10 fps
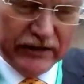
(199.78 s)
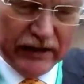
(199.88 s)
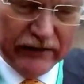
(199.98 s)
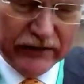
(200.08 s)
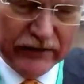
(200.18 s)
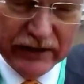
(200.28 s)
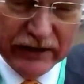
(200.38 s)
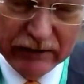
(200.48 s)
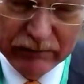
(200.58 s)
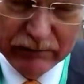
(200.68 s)
I've
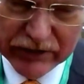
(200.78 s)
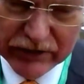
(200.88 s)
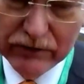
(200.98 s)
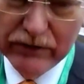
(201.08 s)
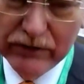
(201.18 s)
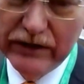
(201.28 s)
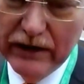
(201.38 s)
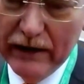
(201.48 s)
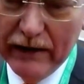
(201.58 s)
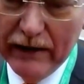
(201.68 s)
seen in preschool
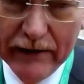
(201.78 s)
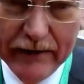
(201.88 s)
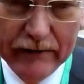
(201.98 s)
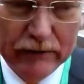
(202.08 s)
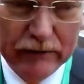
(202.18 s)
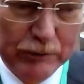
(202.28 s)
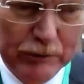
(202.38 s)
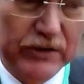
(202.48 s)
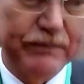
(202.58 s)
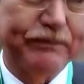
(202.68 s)

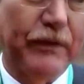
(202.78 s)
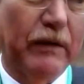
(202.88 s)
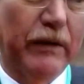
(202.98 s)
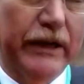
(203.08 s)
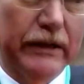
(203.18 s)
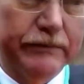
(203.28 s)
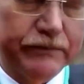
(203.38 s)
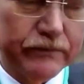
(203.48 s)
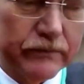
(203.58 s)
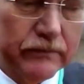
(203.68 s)
groups, where
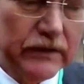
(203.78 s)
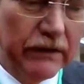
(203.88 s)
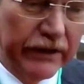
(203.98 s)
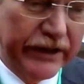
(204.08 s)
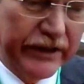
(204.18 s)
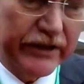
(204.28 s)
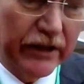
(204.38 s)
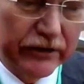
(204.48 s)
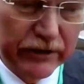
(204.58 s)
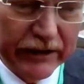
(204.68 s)
the kids
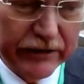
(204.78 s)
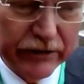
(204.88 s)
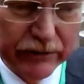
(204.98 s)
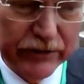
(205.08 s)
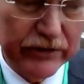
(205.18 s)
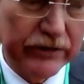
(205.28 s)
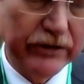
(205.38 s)
are getting used